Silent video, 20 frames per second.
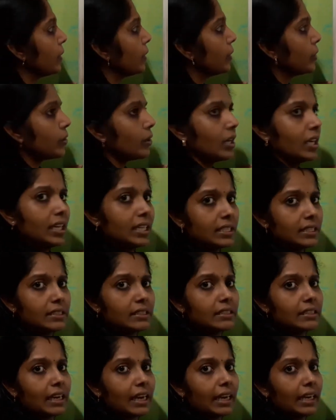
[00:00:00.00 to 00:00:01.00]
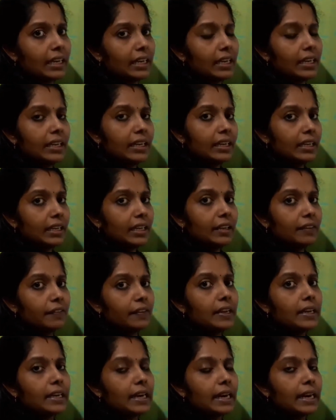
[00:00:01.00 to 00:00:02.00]
So let's try if
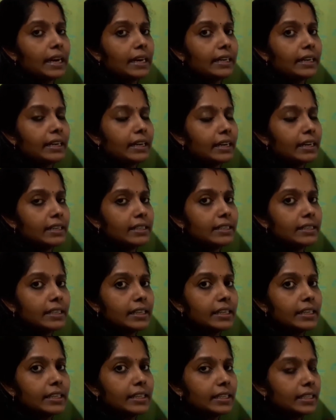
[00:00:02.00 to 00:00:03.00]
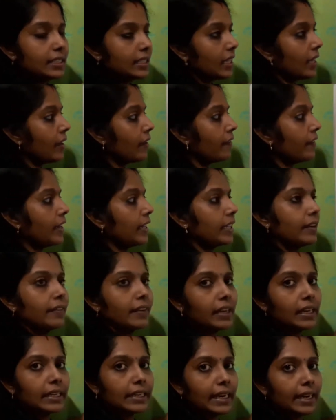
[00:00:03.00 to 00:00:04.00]
we connected in series, whether
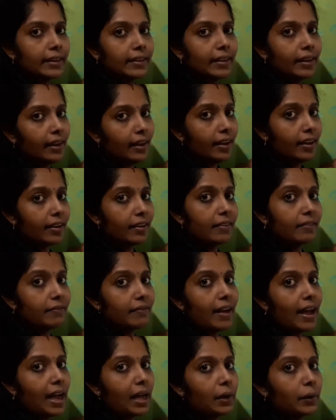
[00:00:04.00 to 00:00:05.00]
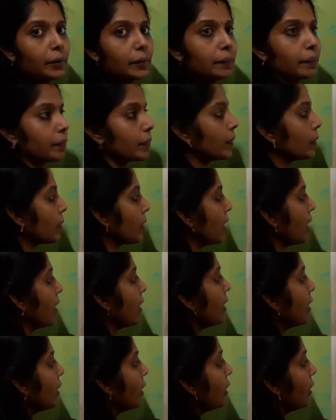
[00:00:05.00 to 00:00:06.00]
we'll get the value. Okay.
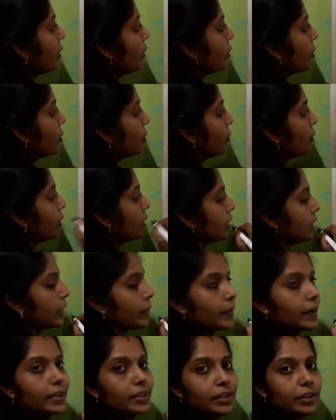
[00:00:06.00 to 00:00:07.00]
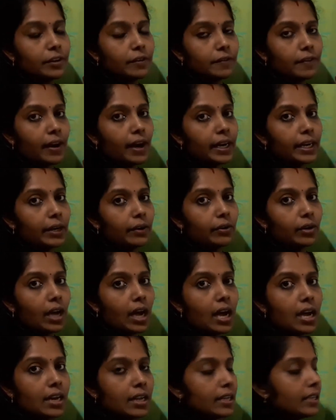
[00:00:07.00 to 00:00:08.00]
So what's the equation to find out
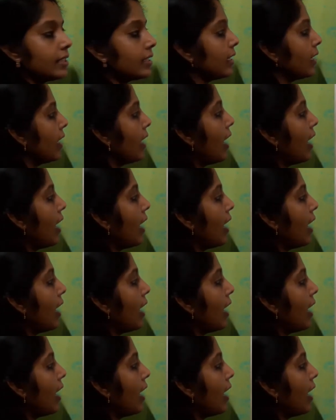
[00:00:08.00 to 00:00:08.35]
Rs?